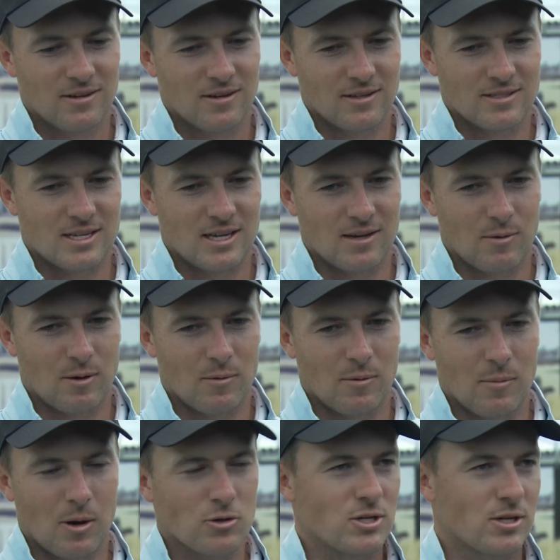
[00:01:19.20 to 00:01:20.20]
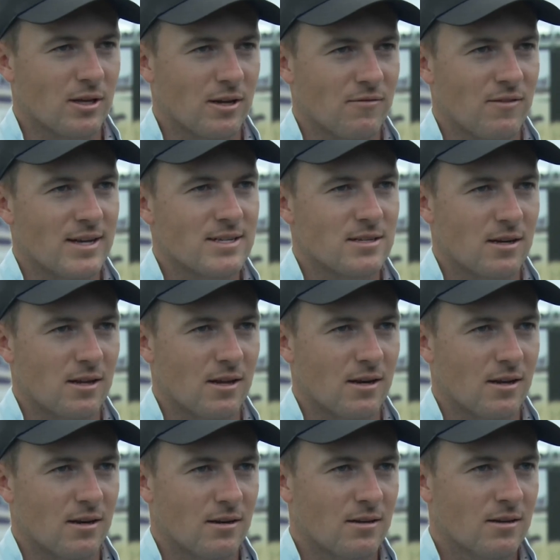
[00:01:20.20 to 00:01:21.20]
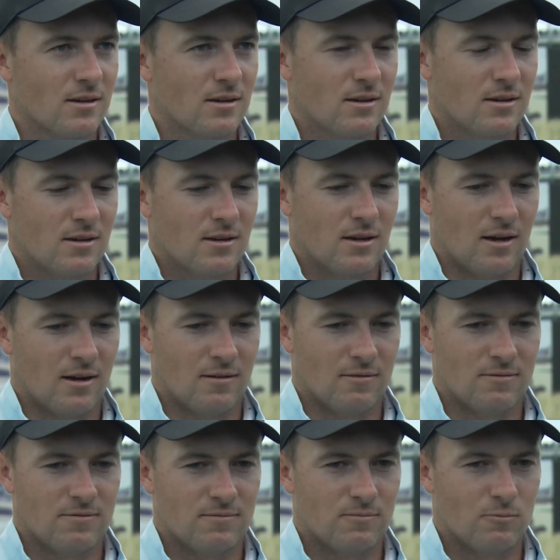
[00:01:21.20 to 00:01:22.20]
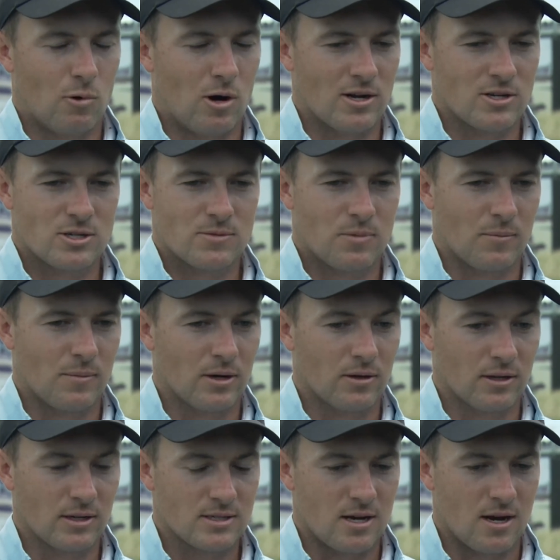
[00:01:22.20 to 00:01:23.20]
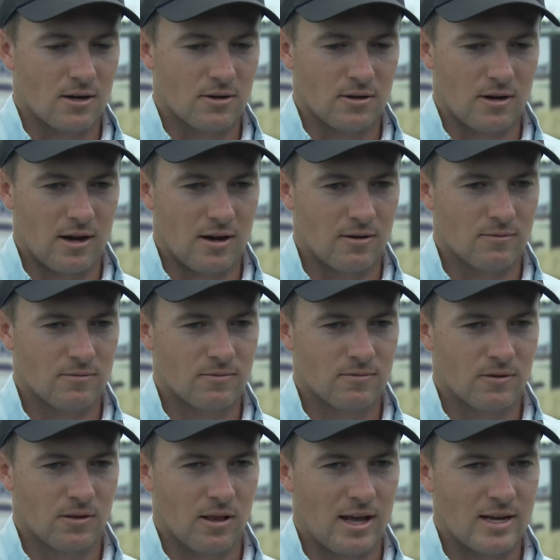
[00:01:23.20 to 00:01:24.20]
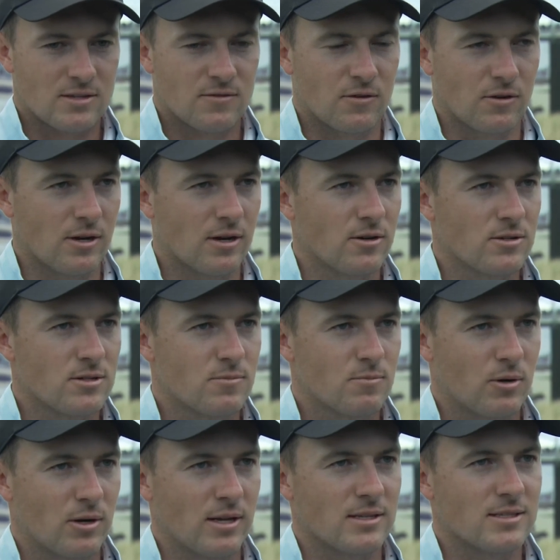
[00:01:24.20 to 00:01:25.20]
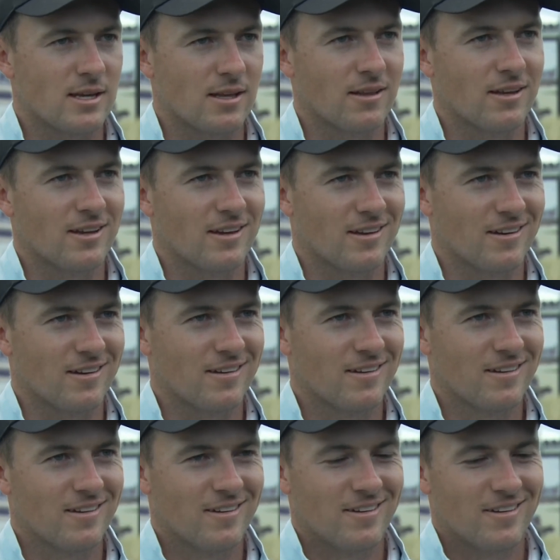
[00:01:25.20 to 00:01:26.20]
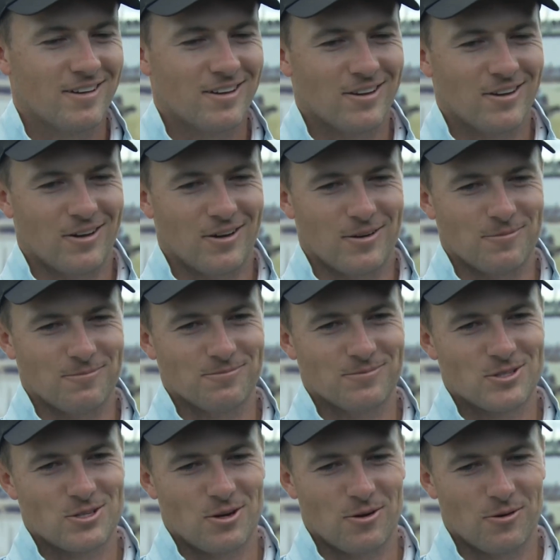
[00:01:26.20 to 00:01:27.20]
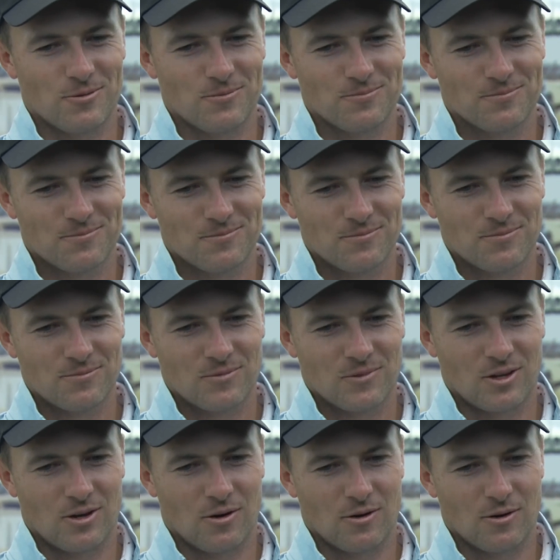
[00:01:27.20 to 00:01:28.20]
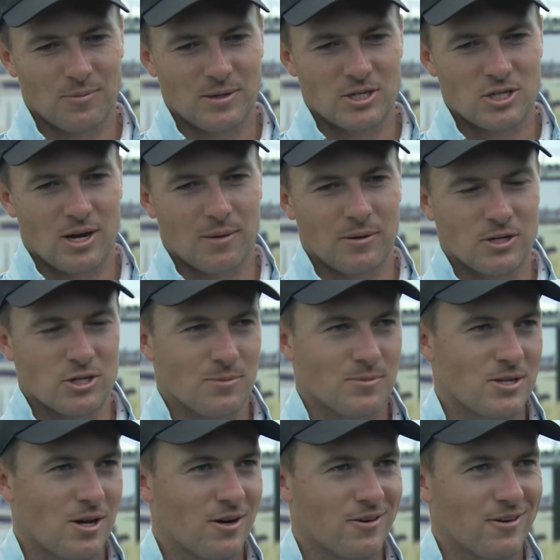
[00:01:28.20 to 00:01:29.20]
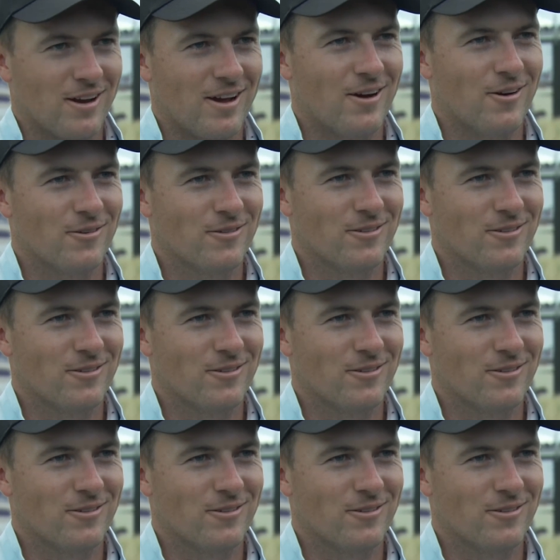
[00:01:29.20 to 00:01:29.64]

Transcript: a team I'm emotionally invested in, and I've watched Premier League soccer now for the last few years pretty intently, and um, so you know, it'll be championship soccer now,